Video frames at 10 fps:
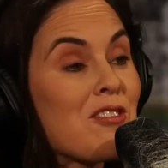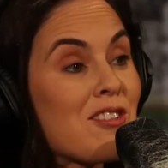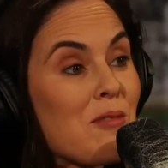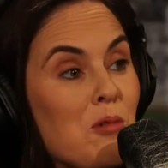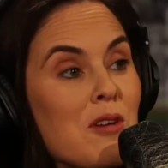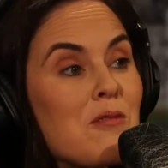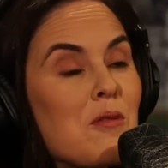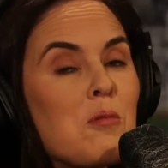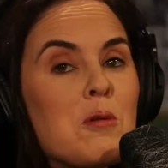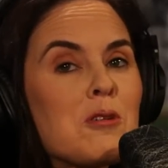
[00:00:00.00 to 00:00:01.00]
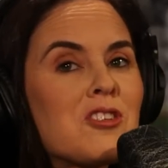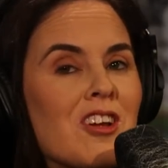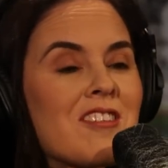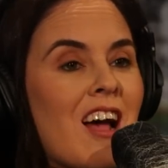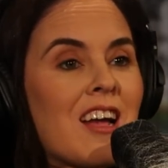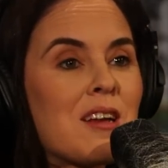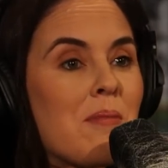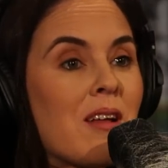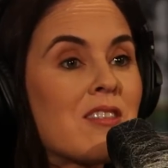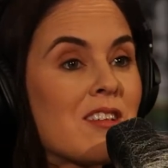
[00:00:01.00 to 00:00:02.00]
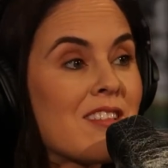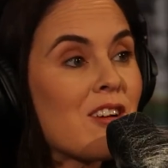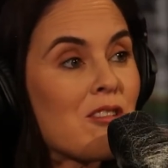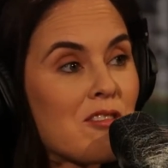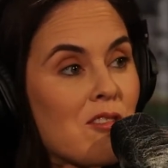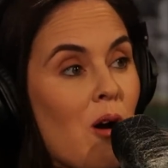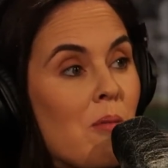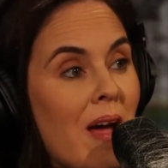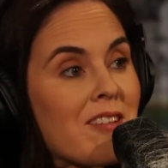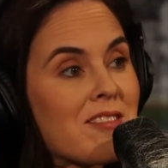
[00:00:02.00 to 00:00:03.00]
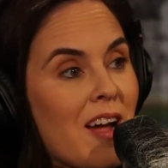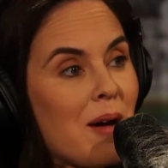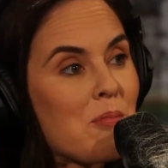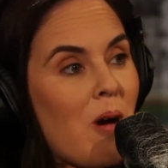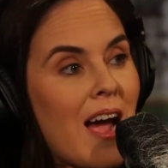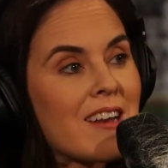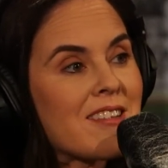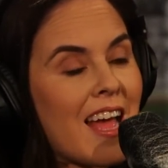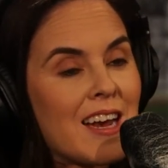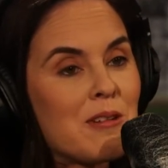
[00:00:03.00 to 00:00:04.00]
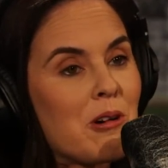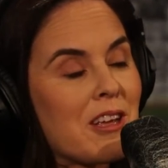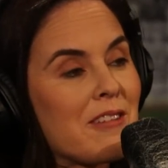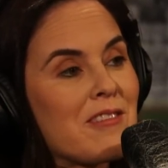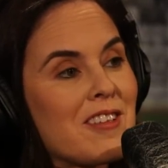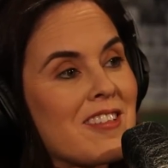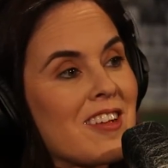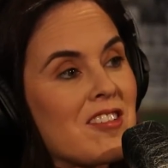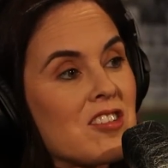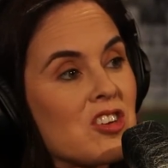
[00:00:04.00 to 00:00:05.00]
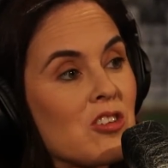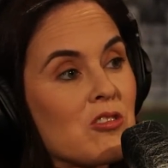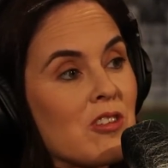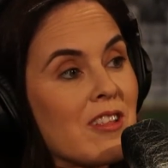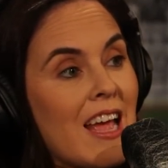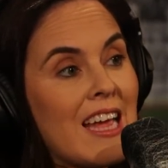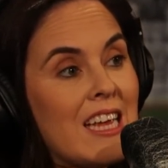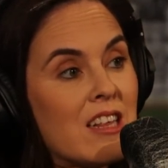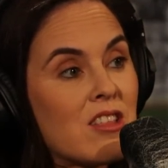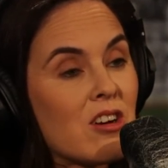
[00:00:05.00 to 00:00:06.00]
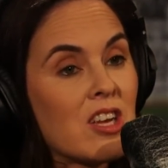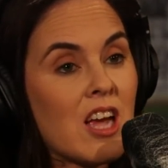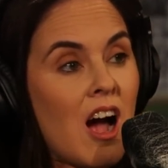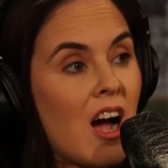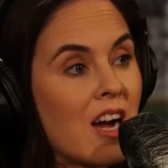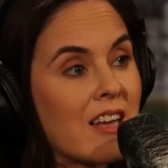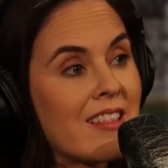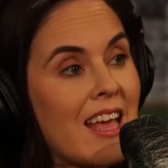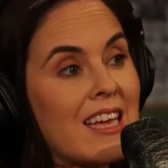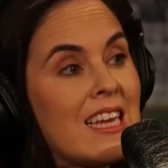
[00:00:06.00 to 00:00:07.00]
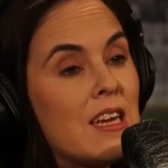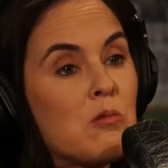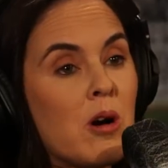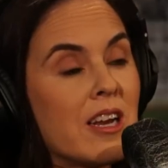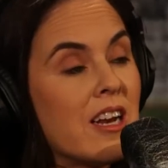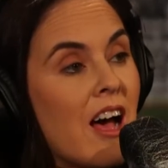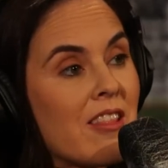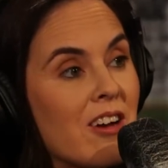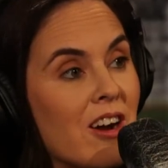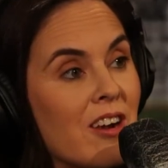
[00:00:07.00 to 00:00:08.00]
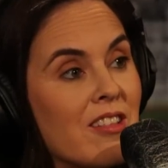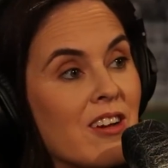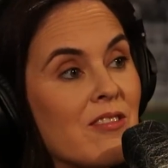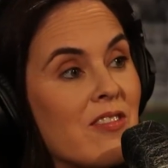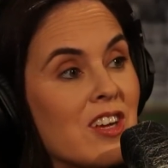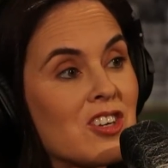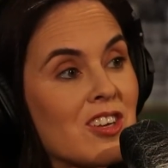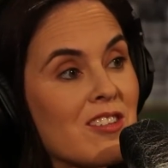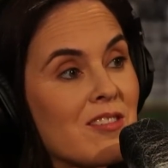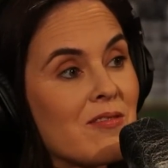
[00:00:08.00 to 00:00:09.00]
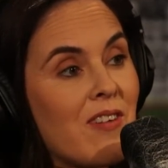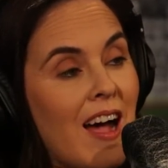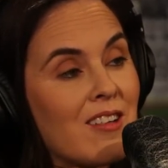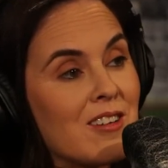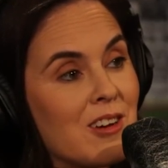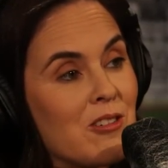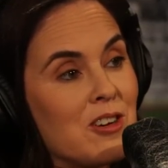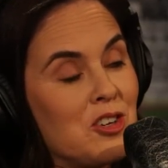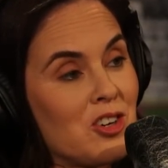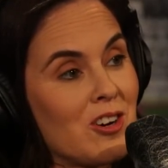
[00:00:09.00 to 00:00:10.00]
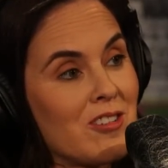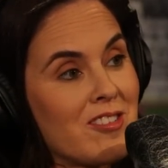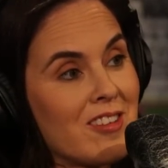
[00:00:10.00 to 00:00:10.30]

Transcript: are we we were Wait. just talking about this. They're so messed up. Why does anyone give these things to children? They eat their young. They yeah. eat one another. They're vicious, violent creatures.